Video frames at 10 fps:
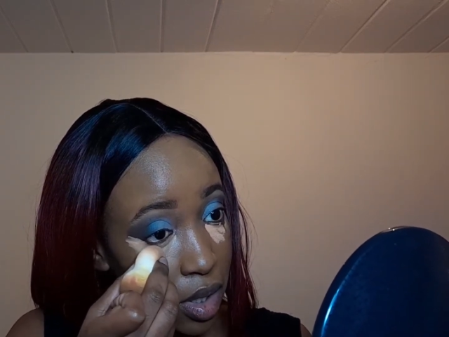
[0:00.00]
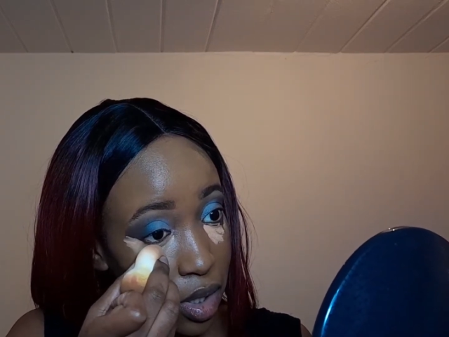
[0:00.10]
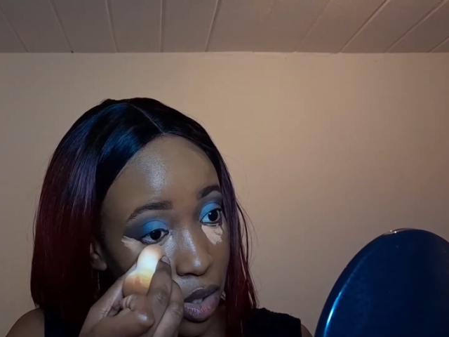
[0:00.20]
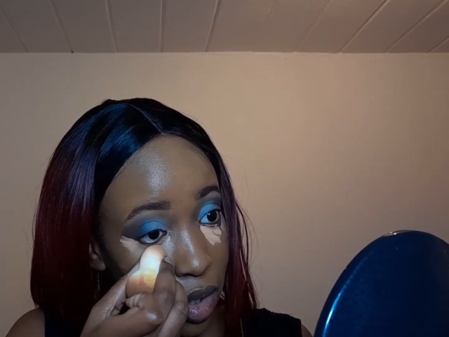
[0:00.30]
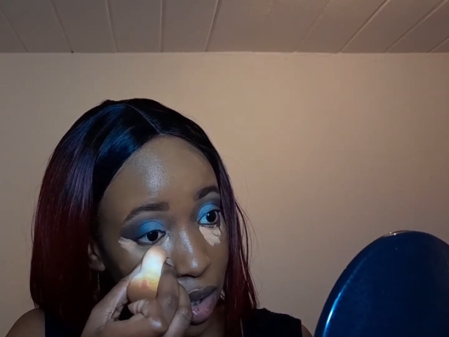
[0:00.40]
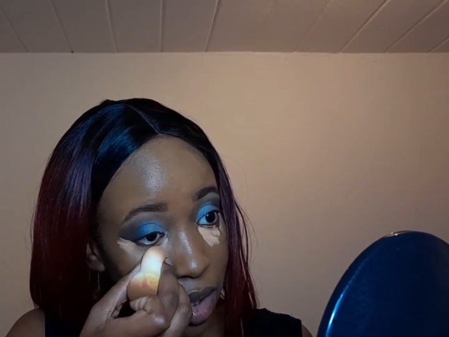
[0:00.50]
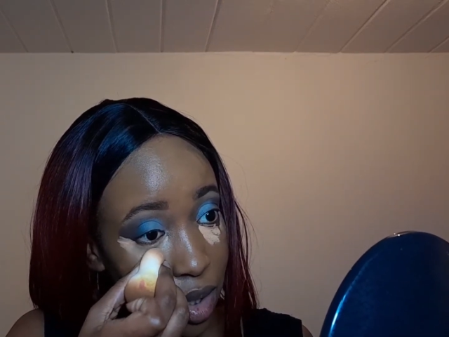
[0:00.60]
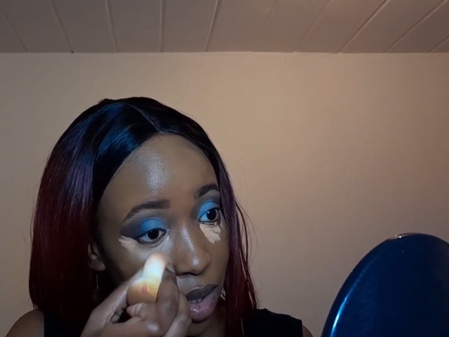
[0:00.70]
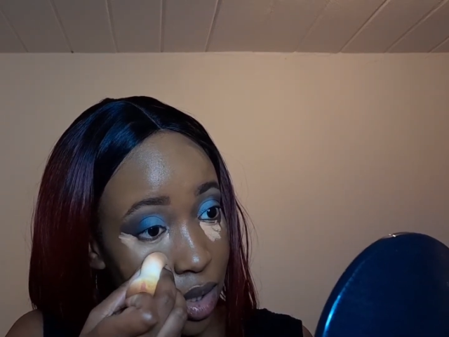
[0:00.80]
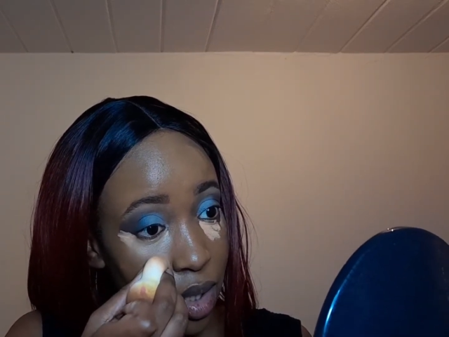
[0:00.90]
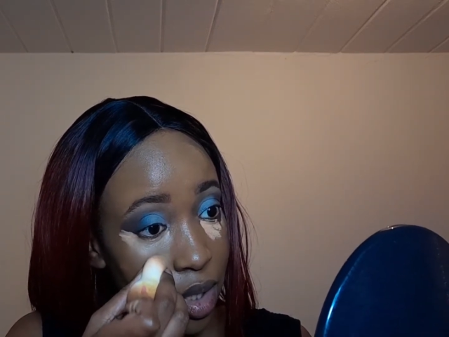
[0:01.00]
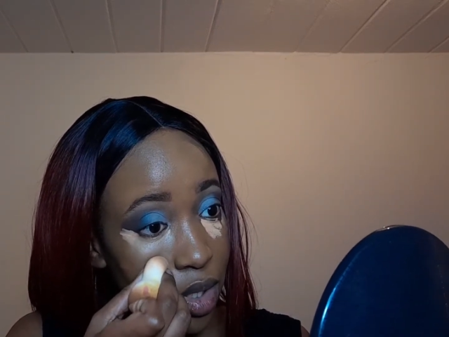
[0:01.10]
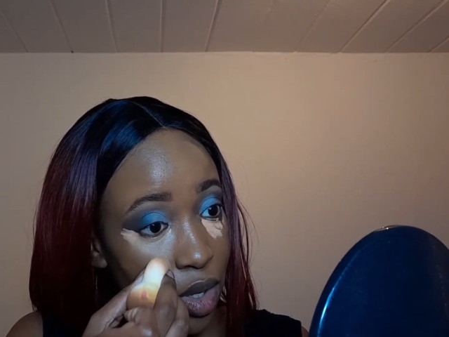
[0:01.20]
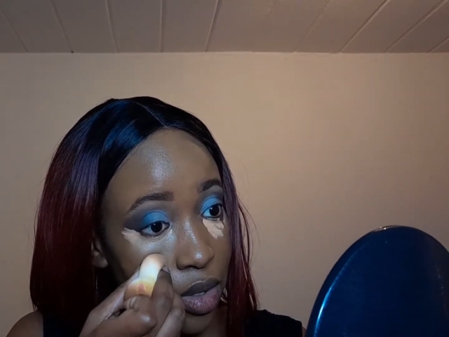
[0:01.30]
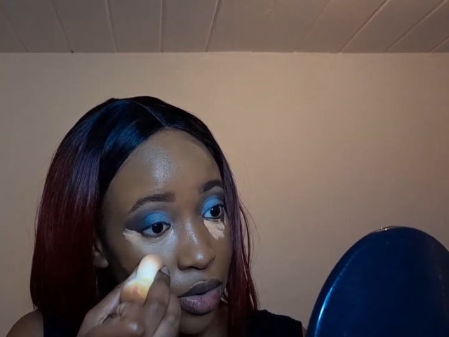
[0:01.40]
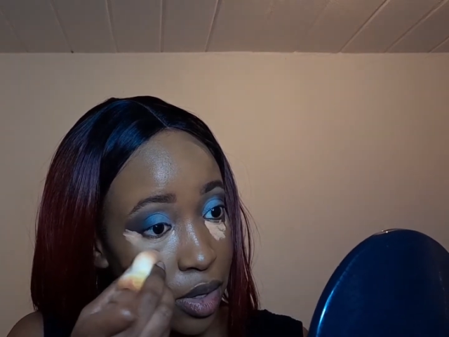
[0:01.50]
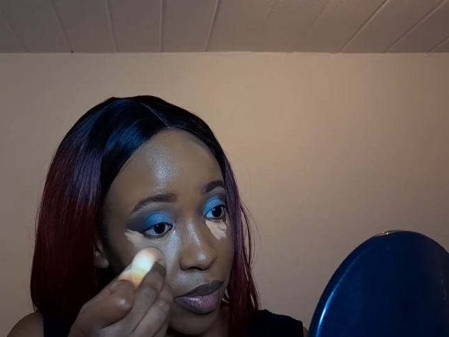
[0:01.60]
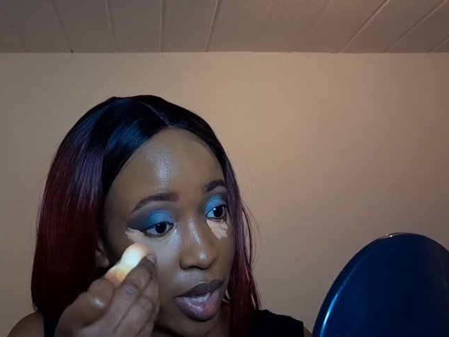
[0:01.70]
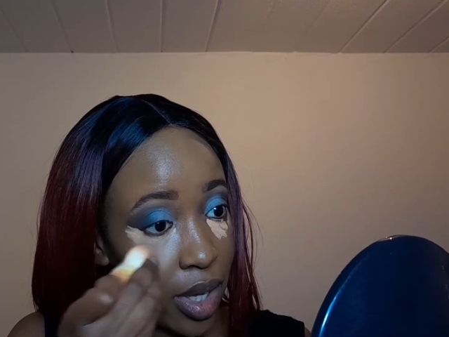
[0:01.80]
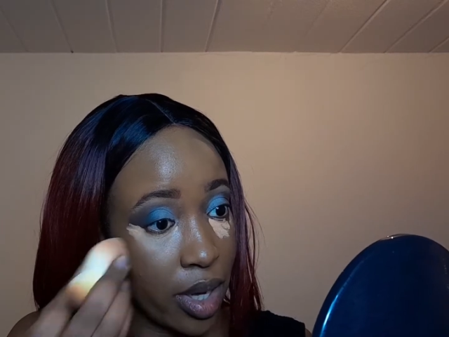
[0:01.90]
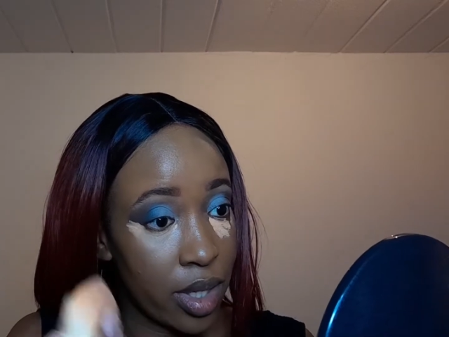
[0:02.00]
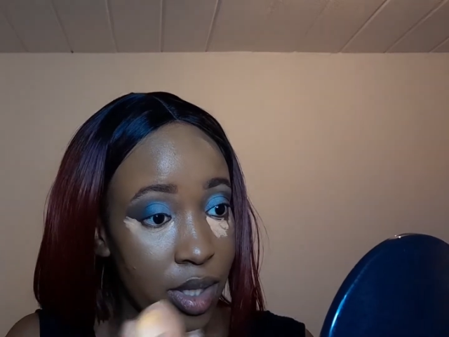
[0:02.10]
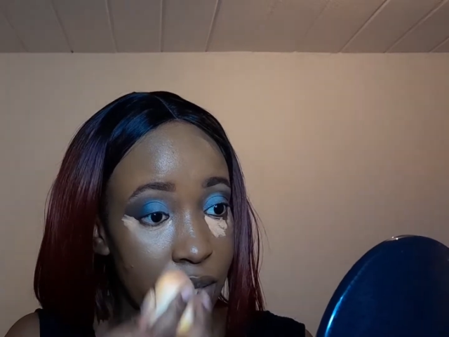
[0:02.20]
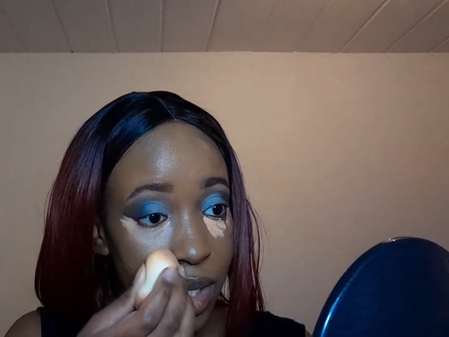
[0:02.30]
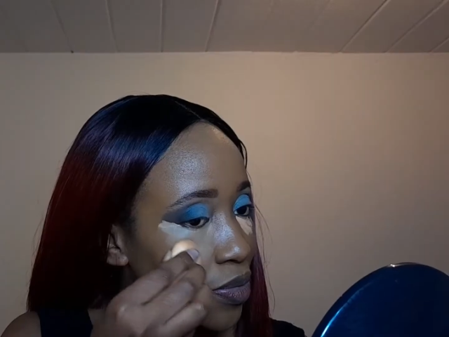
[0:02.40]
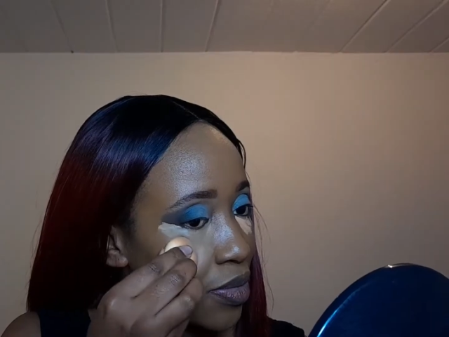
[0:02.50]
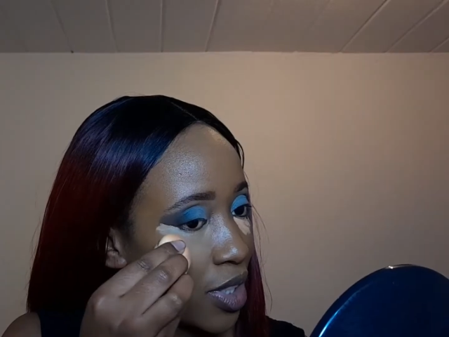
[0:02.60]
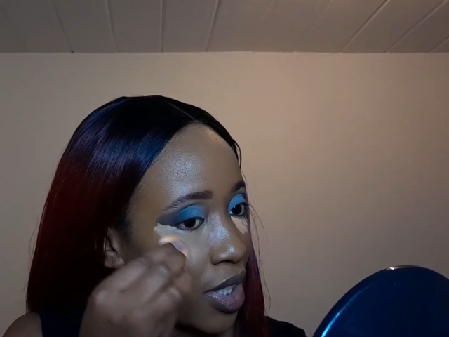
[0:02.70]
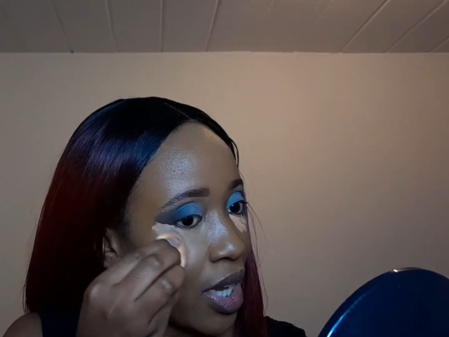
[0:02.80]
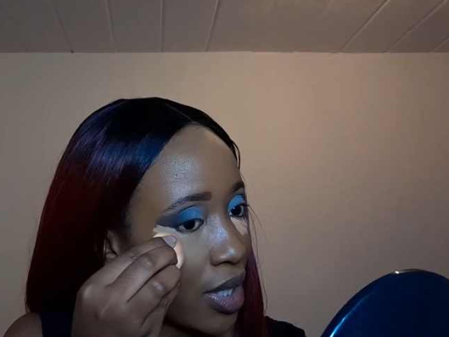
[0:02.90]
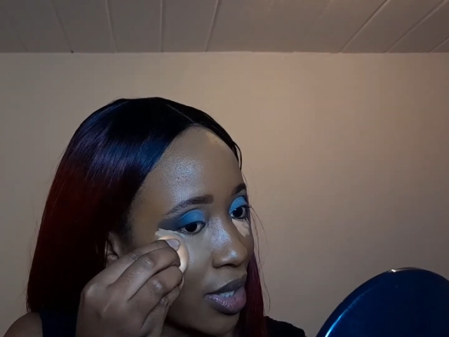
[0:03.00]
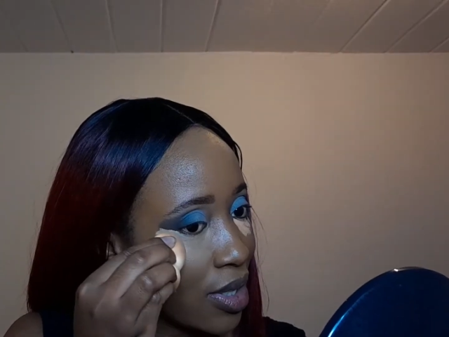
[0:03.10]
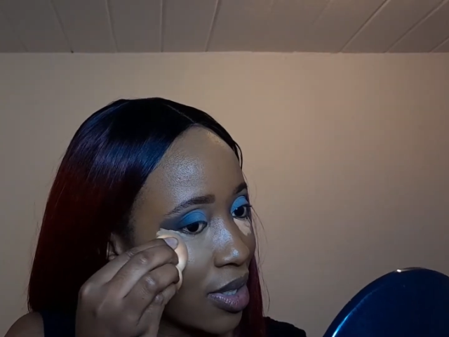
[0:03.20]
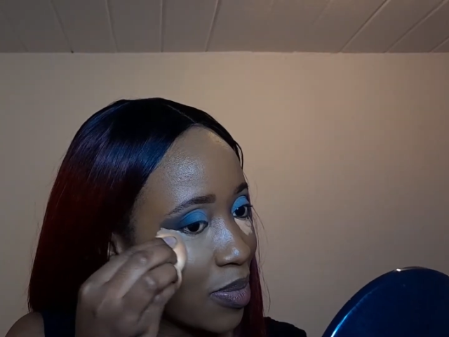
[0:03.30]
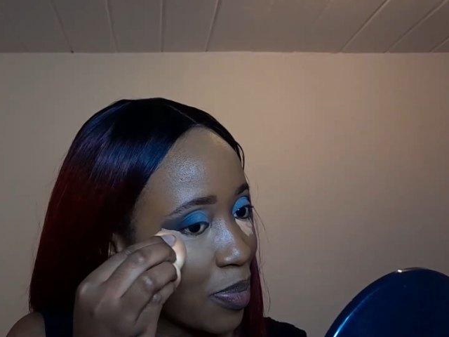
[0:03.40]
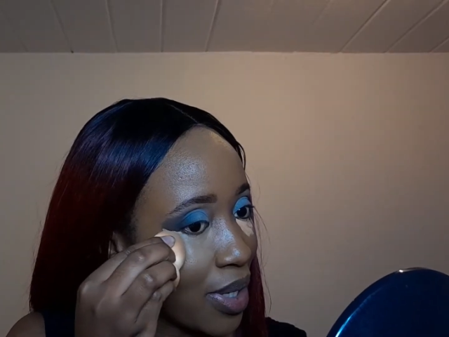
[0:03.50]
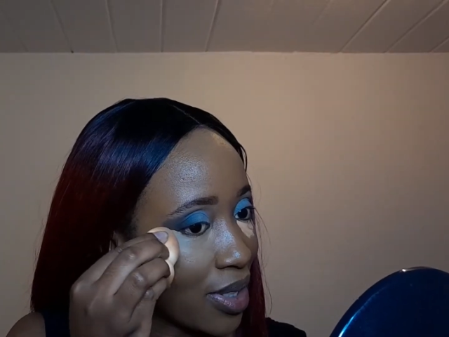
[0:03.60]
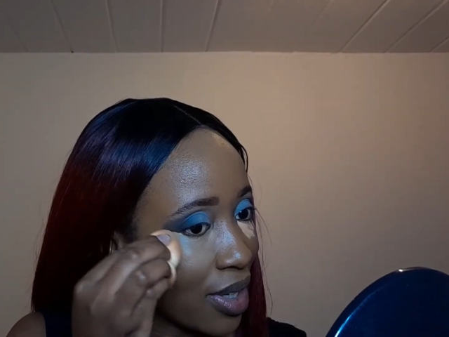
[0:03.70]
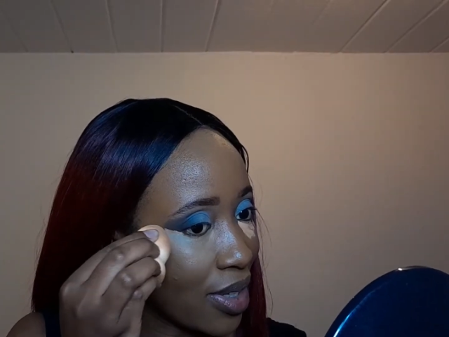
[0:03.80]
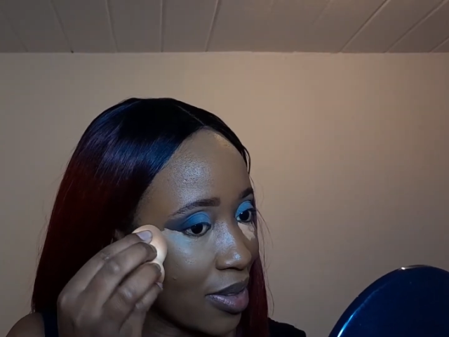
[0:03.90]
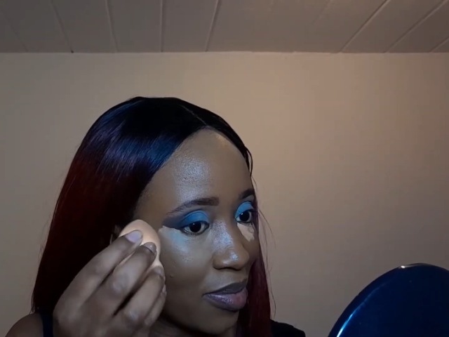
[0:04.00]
not the real me I get. Yes, basically.